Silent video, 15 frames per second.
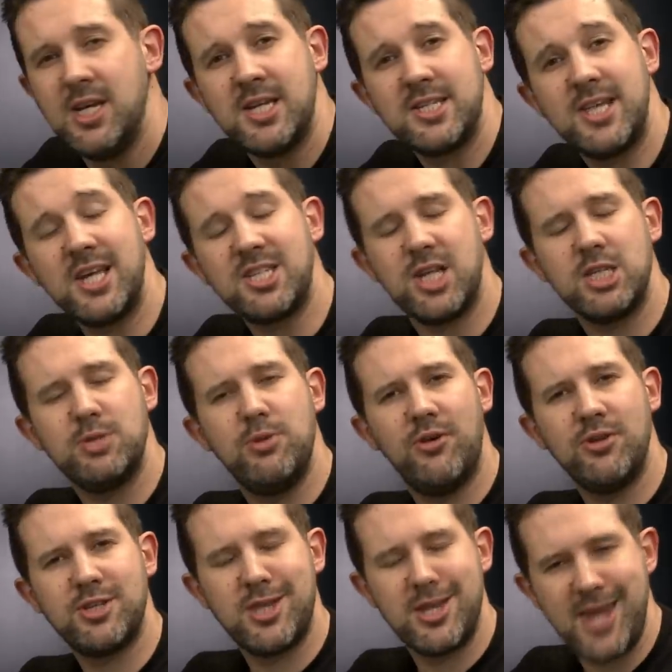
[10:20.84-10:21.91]
So now it's time to move
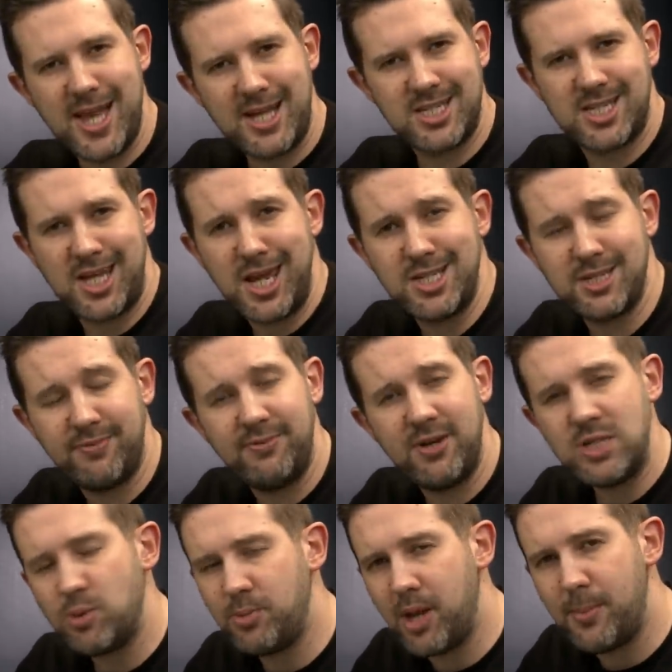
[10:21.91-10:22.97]
on to the next stage, and
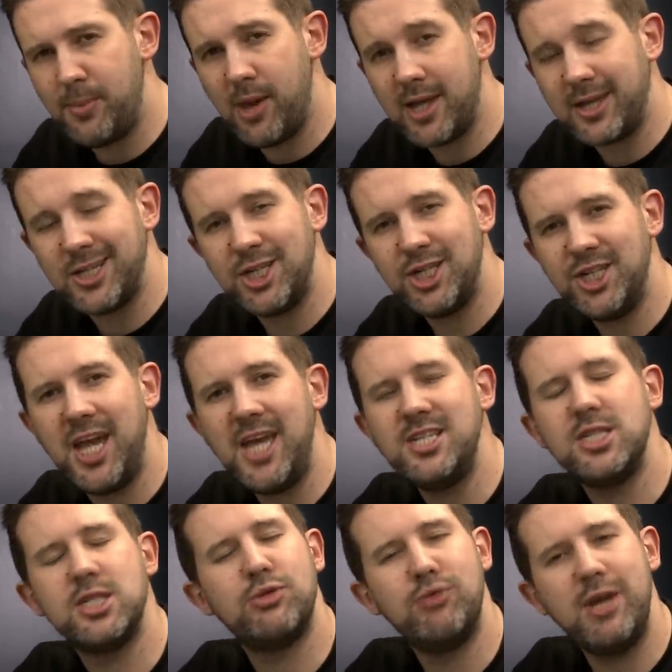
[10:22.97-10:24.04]
first we'll be applying a shade
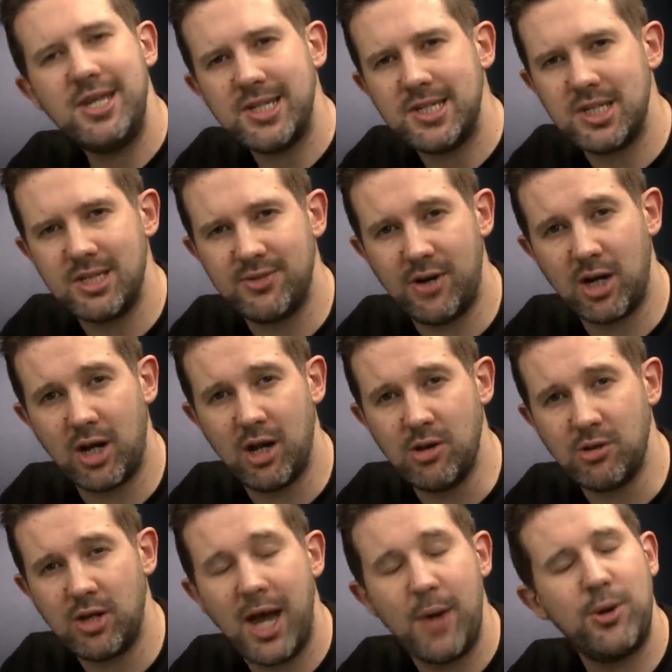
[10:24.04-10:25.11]
into the recesses of our
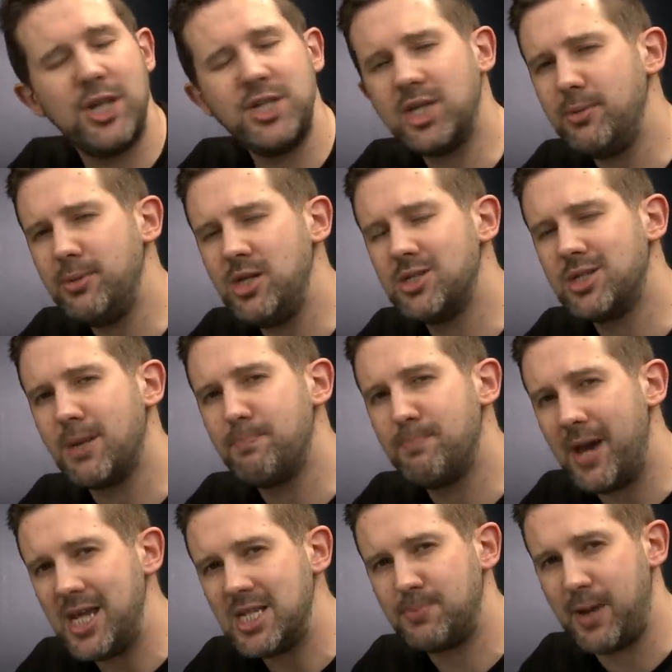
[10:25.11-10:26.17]
cloak. We're actually going to be using a
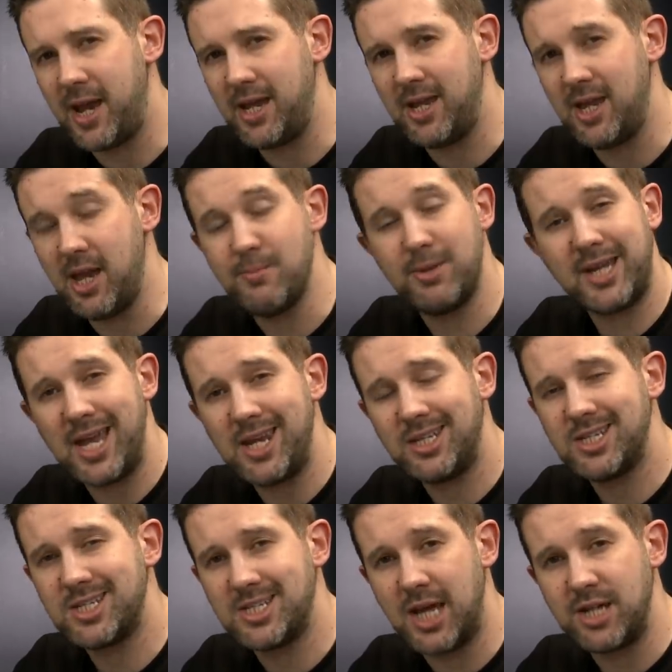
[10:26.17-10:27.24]
base paint here,
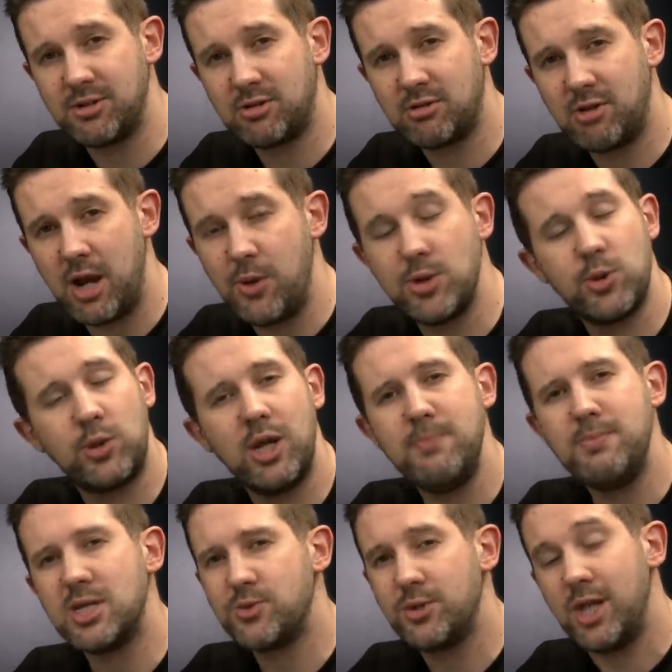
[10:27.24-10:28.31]
Mechanicus Standard Grey, which we're going to
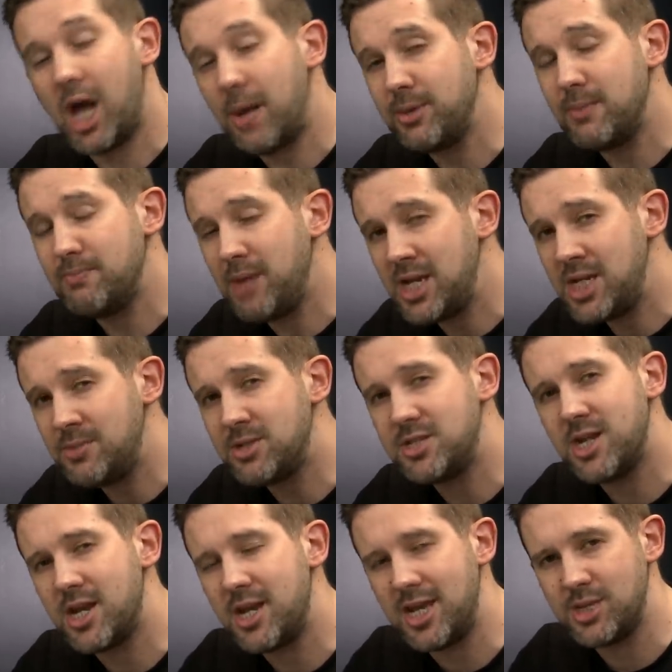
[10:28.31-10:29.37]
mix with Lahmian Medium to
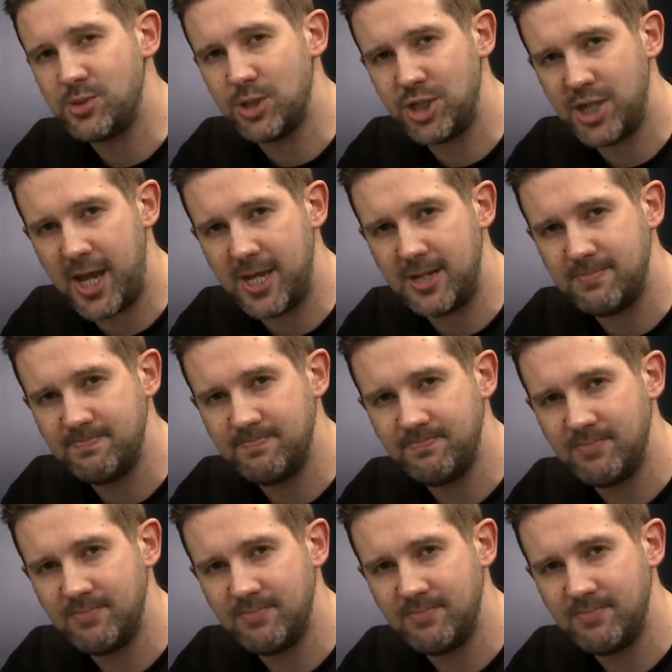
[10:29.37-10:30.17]
turn it into a shade.